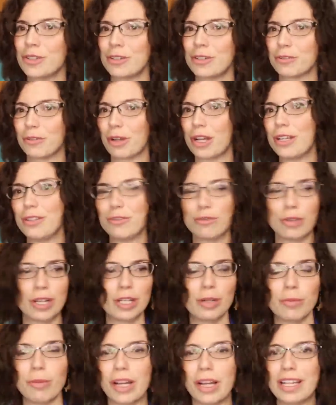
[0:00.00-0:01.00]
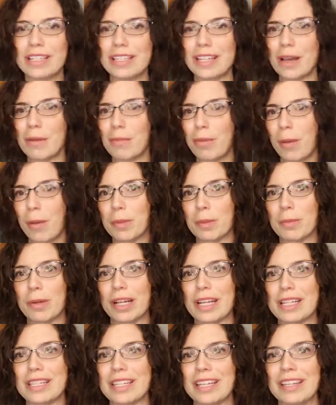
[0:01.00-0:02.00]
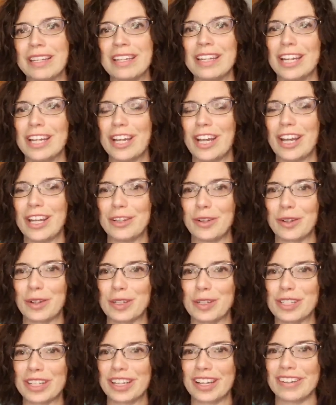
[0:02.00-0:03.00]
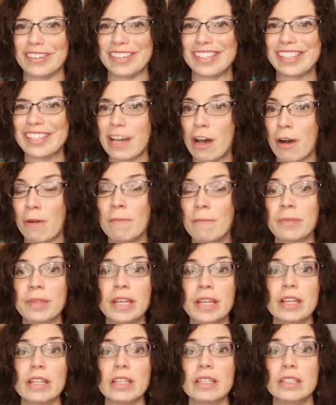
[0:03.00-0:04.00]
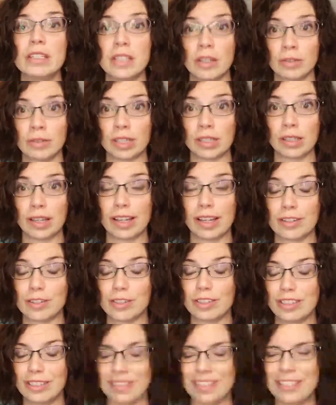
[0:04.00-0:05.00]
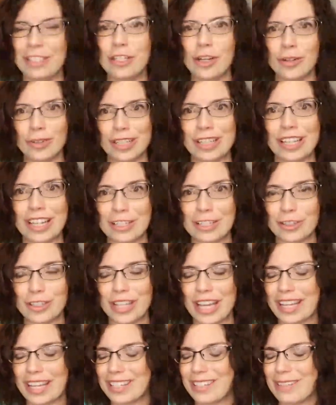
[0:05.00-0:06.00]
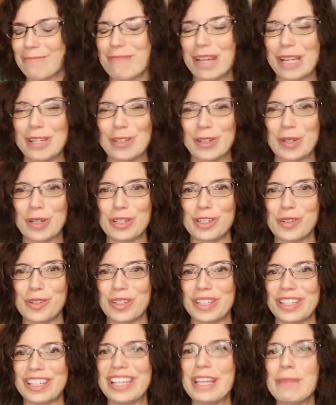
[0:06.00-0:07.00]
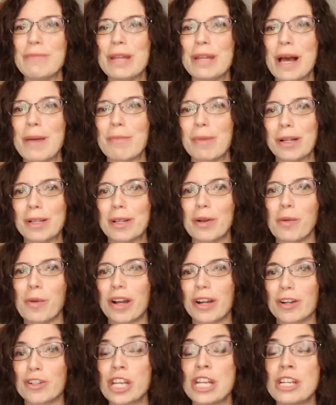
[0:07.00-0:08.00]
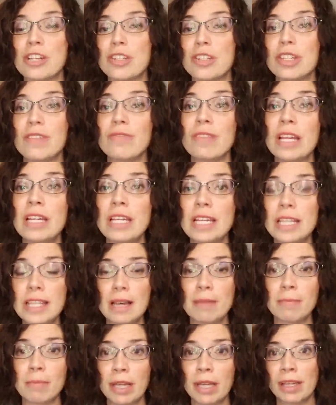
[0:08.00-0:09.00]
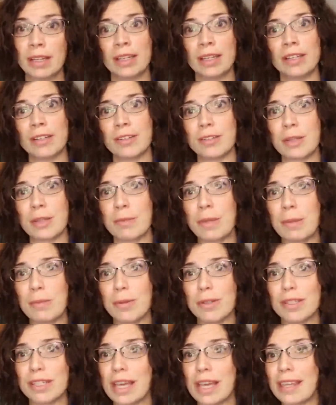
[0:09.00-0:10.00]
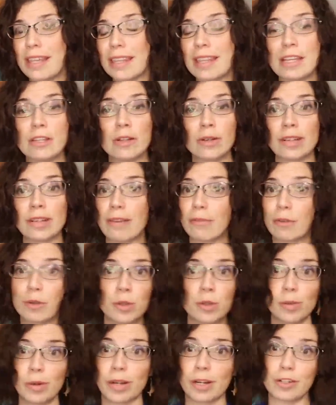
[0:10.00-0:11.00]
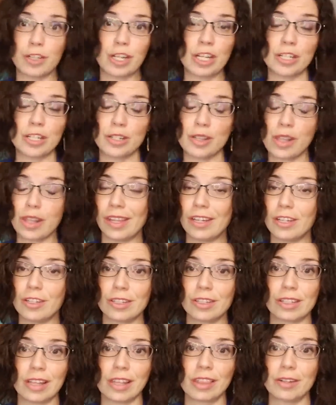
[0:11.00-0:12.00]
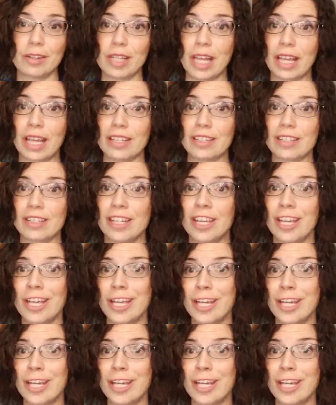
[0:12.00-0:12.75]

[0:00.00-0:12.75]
drain your buckets out, pump your buckets in, and you're good to go. So don't neglect your tanks. Make sure you do keep it up on your water changes if they need them. You know, some people say that they don't ever do water changes, that they just let their tanks